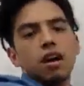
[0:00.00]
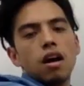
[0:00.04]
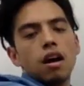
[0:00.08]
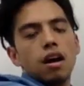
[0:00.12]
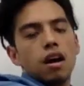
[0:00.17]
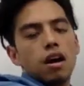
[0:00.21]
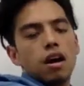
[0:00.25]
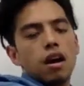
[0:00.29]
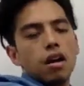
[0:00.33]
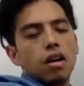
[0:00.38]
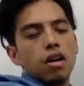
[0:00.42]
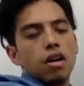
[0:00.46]

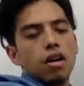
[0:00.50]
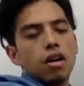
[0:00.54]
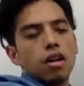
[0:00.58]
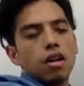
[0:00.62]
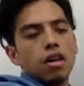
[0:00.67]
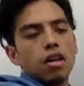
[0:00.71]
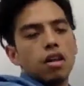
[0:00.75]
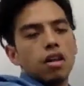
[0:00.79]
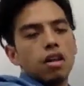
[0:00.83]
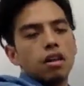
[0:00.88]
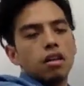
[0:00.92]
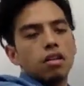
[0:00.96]
you're going to
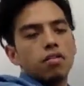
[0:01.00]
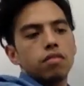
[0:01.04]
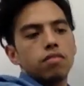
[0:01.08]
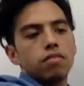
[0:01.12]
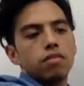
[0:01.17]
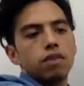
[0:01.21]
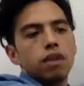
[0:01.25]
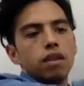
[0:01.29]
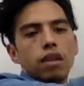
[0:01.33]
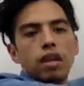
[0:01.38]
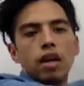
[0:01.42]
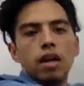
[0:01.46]
think of
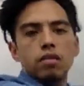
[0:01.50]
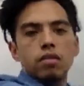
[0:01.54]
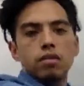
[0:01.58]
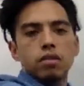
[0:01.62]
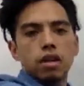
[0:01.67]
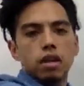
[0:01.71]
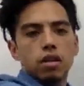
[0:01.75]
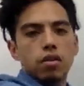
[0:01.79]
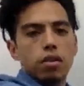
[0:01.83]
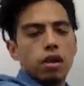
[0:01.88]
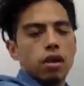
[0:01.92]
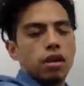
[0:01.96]
on the
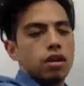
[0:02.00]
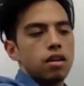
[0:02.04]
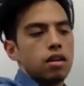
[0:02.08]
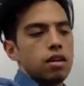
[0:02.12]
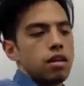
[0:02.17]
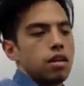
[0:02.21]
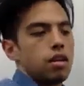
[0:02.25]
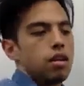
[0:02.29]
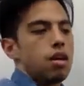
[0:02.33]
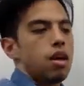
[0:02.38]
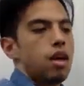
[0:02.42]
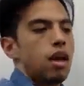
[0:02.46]
outside, right?
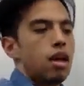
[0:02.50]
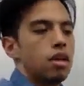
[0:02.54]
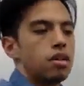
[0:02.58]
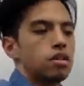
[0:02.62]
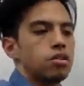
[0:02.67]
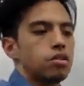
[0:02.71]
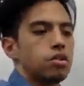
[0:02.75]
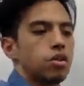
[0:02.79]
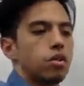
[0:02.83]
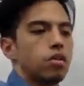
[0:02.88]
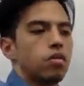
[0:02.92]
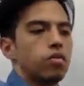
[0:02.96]
And
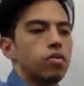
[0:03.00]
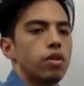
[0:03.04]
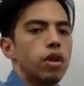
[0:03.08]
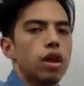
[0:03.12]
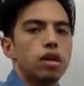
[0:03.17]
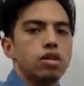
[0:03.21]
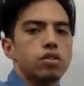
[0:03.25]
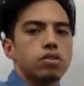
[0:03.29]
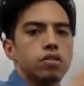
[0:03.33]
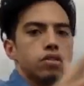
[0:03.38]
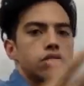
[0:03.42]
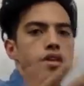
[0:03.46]
so for
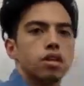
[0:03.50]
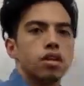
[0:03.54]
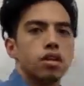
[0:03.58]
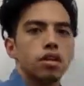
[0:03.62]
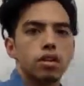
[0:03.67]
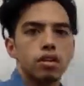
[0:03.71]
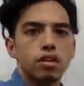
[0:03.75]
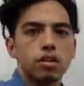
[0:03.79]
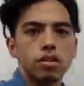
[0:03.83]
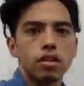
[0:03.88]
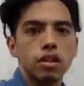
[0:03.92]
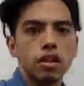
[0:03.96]

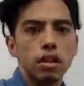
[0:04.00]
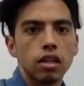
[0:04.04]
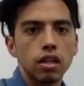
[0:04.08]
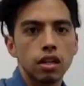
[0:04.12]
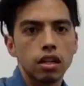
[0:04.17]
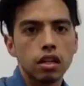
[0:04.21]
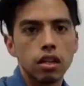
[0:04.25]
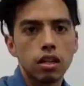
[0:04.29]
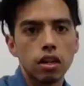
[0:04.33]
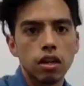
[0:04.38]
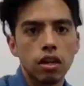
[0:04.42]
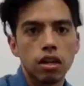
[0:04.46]
extracellular
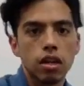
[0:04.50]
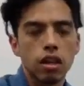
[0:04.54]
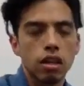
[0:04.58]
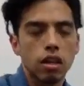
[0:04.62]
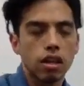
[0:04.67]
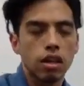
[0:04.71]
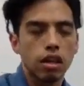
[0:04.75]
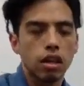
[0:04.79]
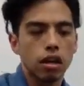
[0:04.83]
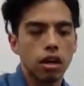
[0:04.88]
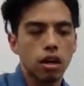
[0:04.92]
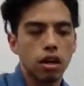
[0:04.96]
signaling, you're going to
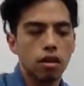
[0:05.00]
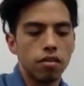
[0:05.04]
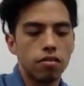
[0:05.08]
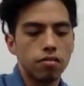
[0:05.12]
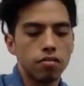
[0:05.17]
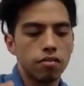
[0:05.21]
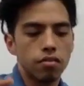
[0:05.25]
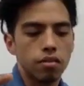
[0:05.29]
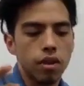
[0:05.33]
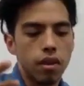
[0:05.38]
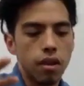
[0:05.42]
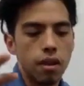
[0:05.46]
think of
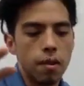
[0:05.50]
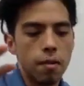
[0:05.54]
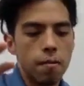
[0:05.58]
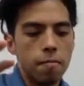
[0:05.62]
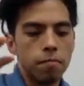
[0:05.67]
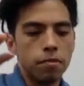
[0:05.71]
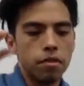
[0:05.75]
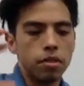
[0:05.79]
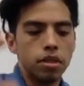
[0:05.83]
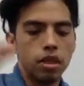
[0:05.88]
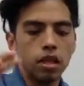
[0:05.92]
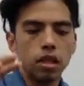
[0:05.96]

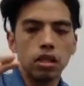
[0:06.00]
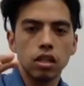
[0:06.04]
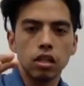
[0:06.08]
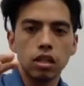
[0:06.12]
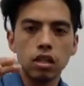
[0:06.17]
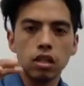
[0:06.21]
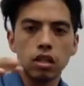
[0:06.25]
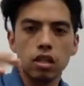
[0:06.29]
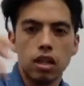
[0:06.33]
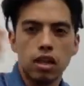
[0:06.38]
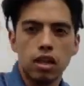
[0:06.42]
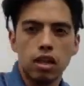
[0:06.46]

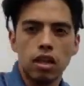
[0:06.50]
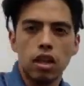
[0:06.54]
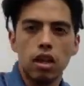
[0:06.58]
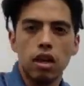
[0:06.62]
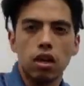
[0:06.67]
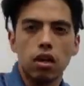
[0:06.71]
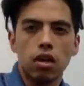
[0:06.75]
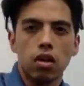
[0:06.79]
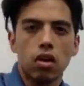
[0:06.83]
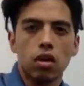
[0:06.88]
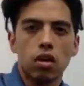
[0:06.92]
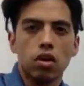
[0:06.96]
signaling that
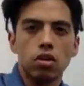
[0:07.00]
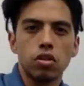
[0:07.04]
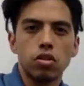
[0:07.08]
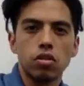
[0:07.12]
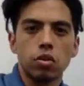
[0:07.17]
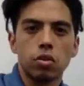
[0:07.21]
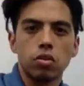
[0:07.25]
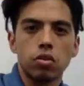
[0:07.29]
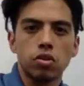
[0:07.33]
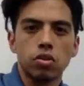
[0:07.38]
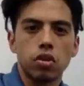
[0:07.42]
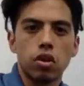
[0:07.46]
occurs
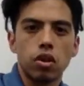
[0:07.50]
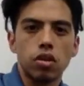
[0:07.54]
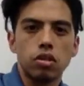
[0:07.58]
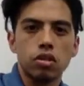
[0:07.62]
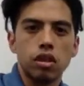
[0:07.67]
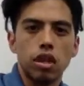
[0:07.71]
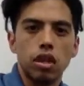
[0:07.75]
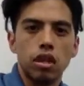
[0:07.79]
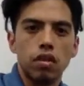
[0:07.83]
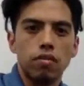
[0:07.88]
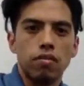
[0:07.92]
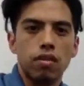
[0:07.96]
or starts
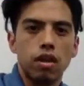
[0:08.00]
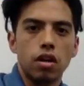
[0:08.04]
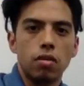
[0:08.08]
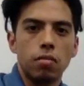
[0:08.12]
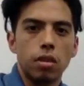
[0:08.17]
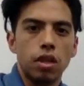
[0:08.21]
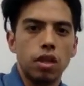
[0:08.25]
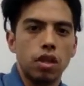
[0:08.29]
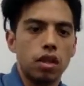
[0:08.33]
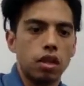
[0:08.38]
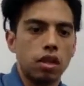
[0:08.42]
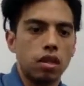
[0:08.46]
in the very
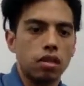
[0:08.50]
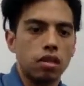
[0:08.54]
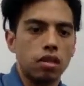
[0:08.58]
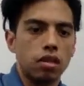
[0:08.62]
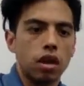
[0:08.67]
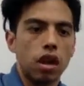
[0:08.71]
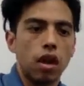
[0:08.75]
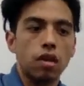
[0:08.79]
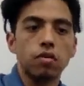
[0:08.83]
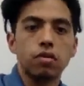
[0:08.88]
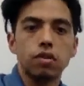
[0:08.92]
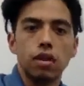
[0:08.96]
beginning
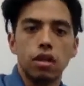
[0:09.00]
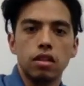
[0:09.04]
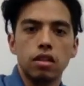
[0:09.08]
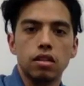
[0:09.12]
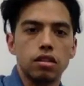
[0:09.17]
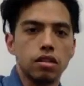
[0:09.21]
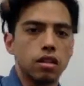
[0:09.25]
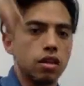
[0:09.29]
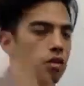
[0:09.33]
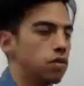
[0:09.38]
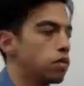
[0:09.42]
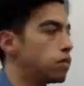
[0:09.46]
outside the
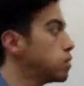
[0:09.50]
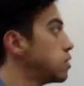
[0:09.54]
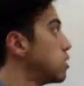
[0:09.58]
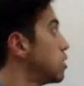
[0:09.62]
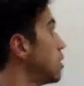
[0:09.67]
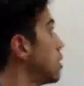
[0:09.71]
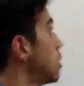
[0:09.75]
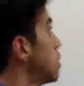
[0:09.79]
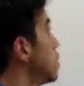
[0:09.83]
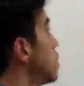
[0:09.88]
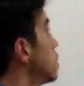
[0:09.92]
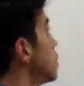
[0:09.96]
cell.
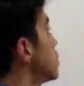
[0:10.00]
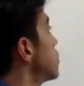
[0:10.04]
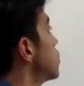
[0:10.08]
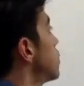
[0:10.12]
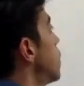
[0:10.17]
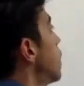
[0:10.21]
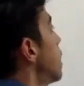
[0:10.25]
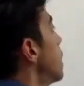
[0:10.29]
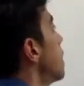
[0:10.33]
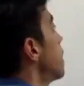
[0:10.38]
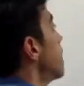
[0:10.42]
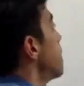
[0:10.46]

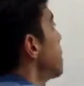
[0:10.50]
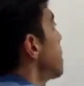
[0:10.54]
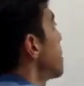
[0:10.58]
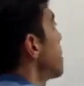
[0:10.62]
So